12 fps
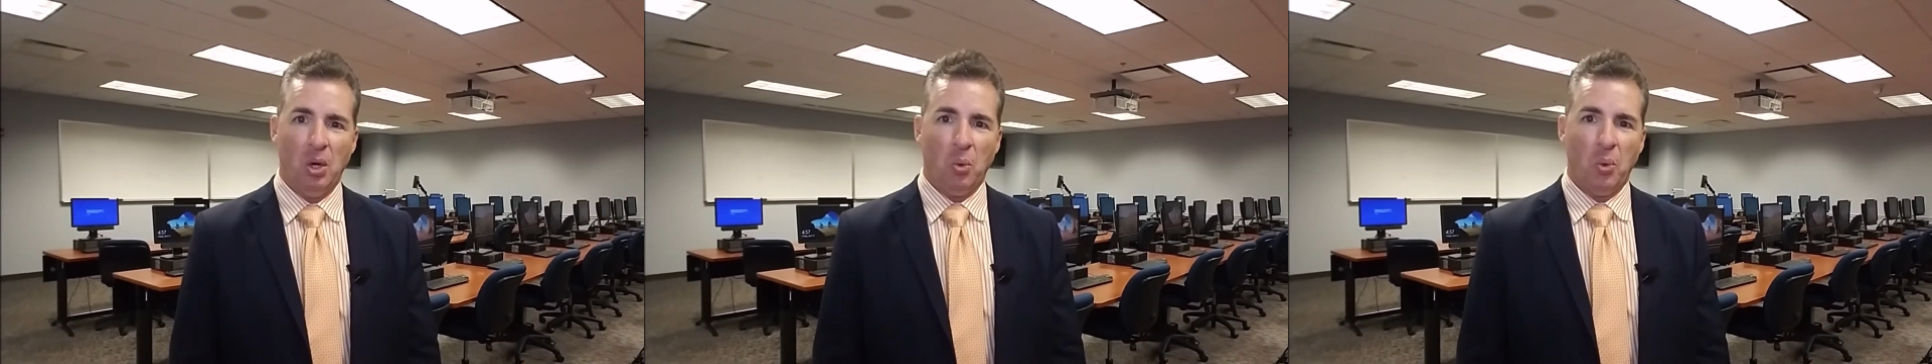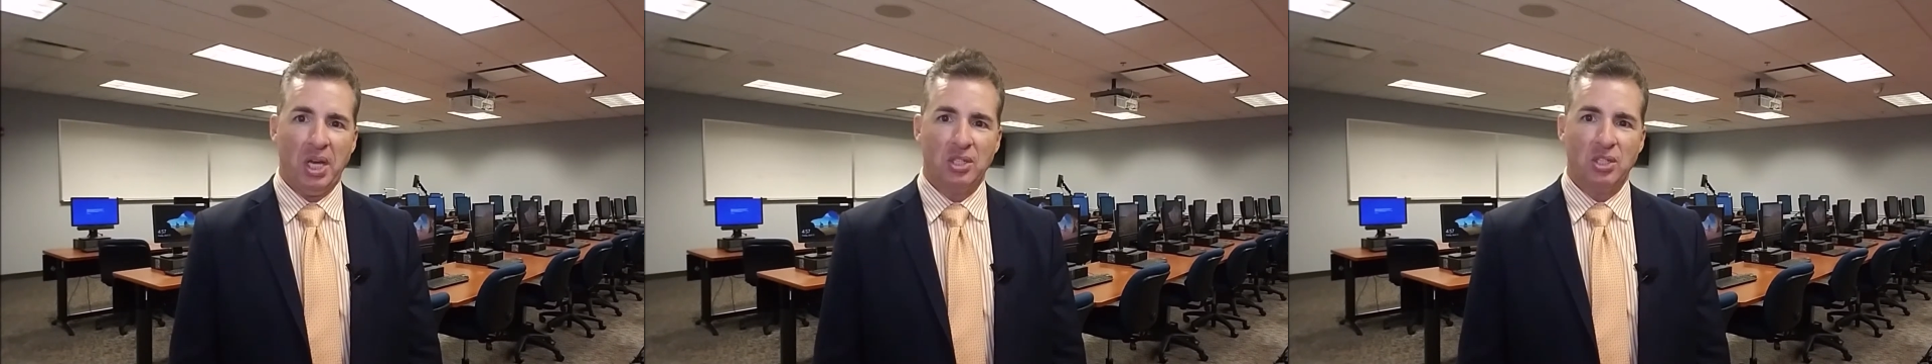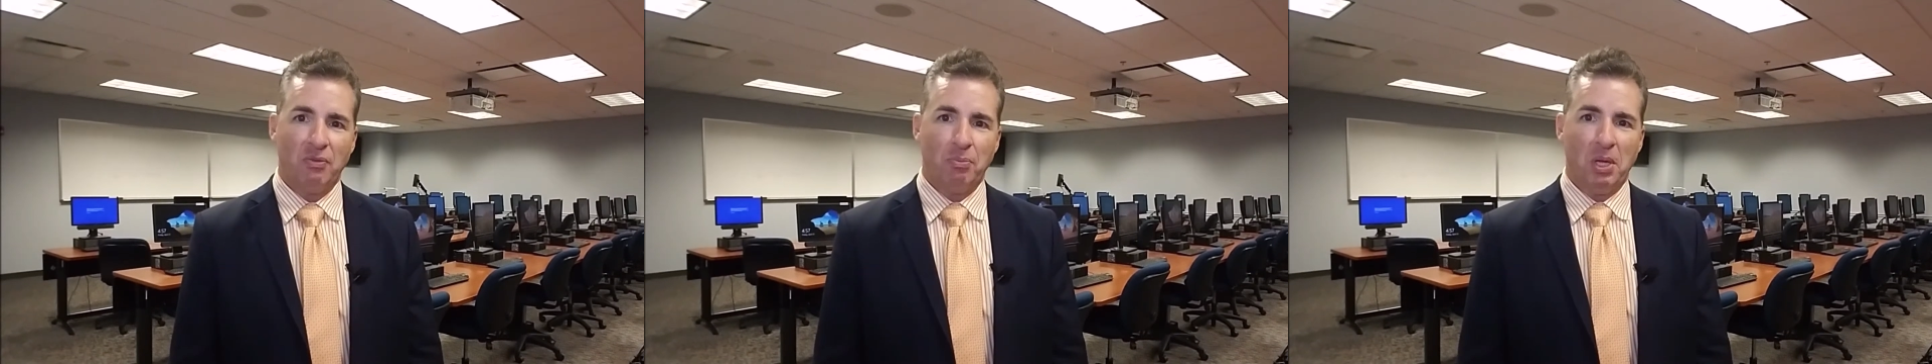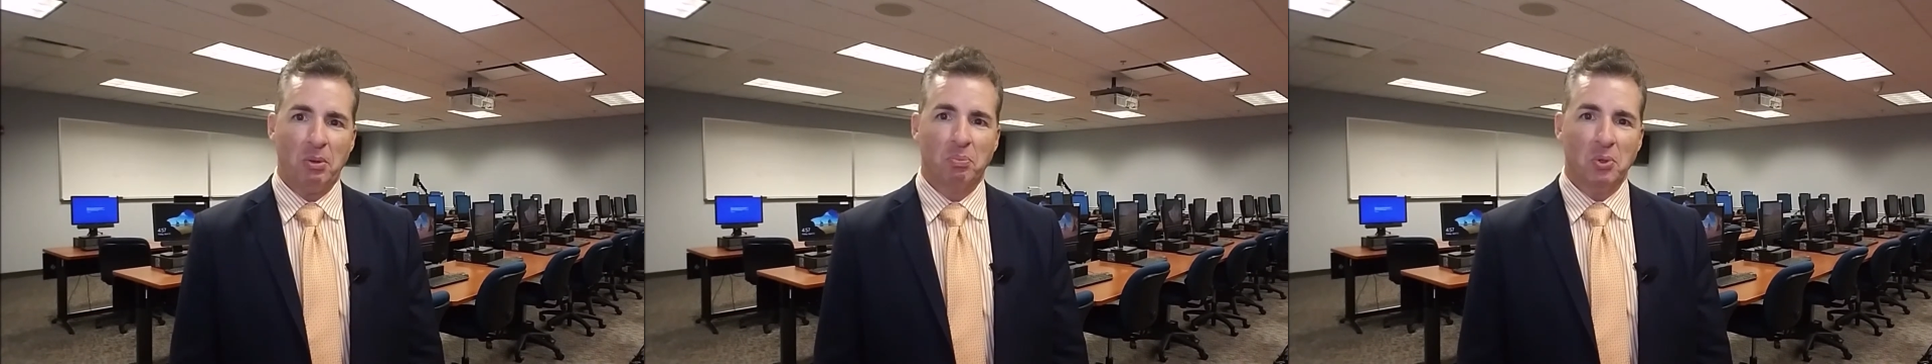which have
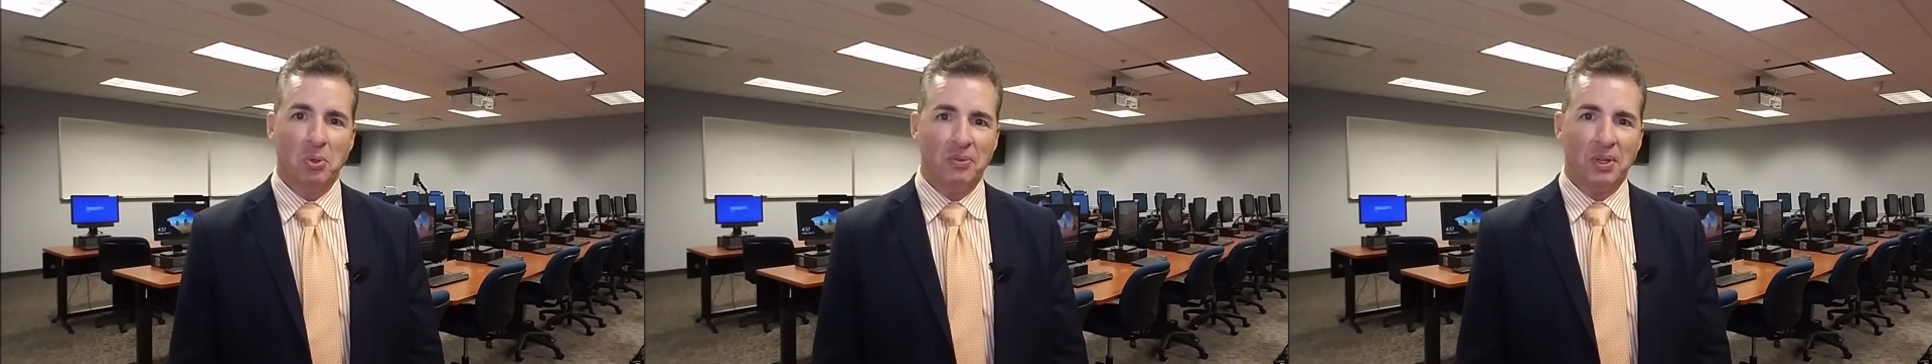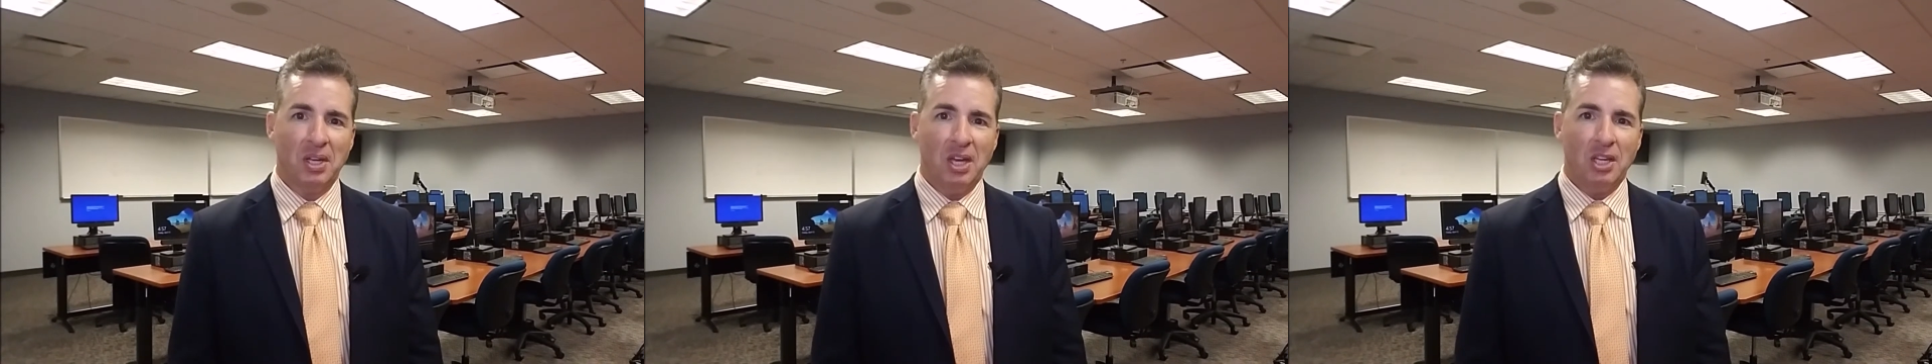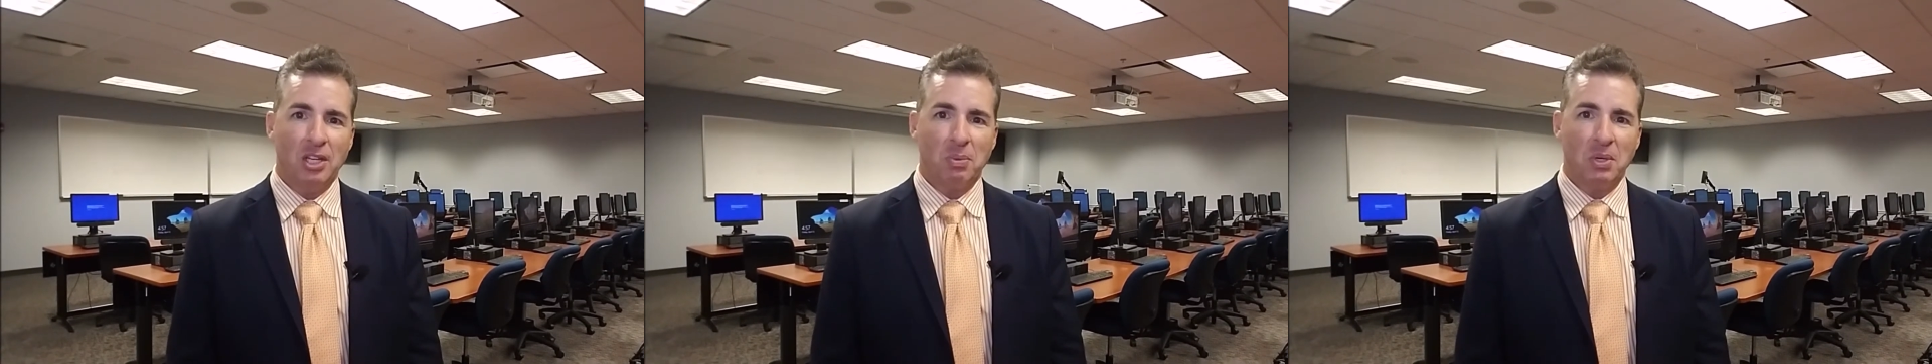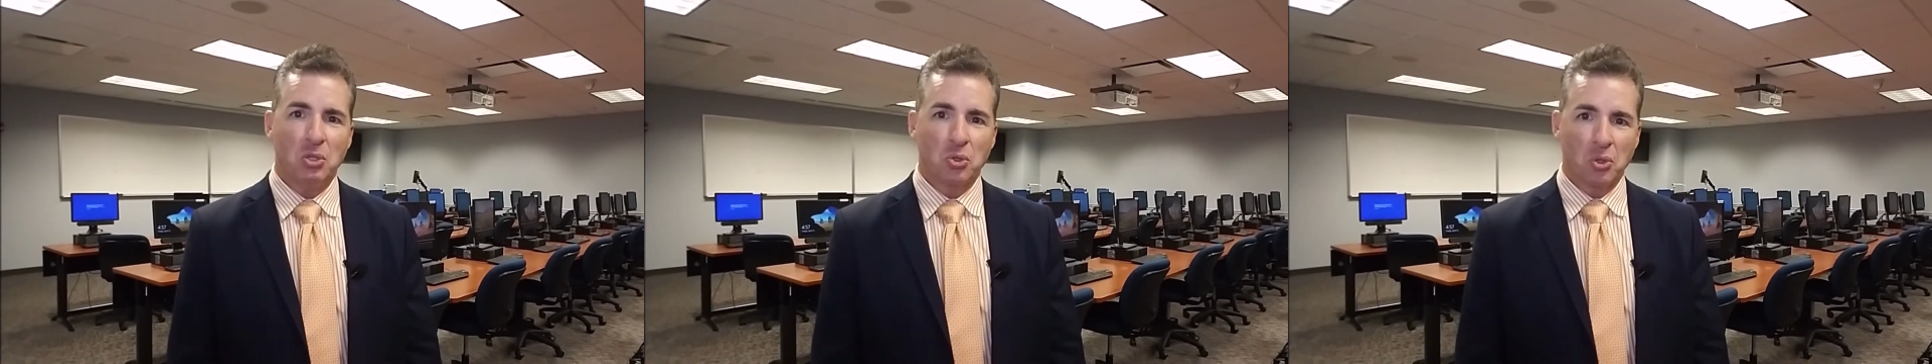been proven to
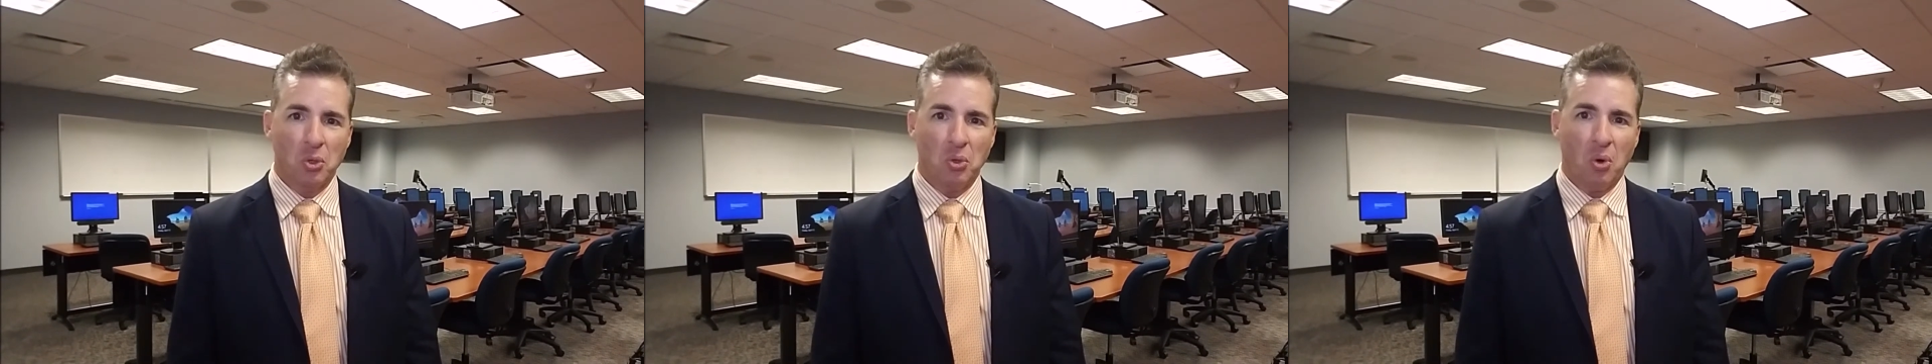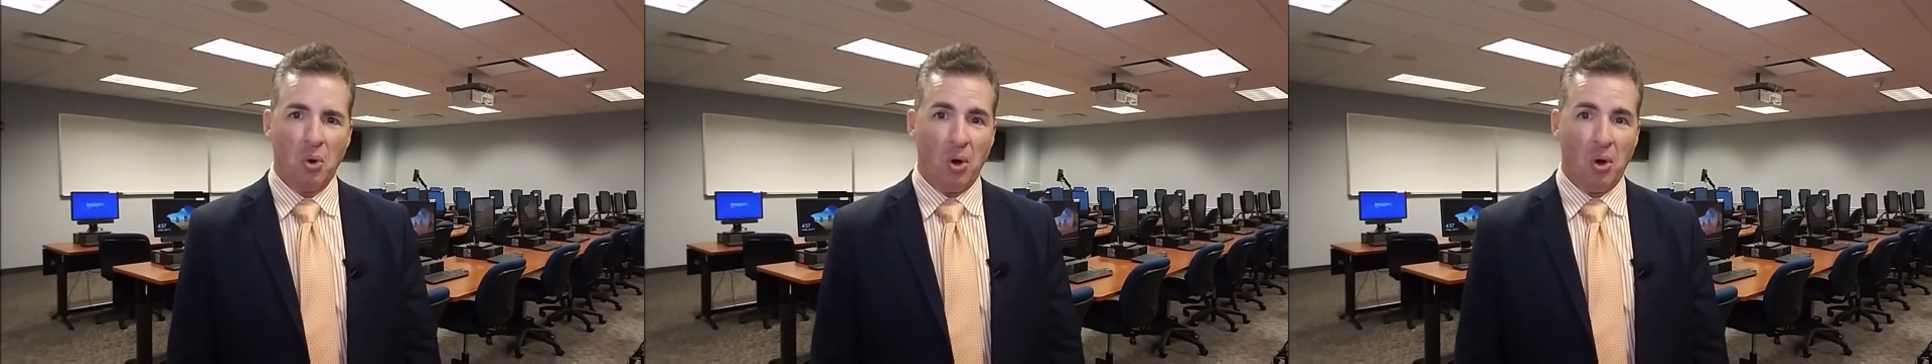be true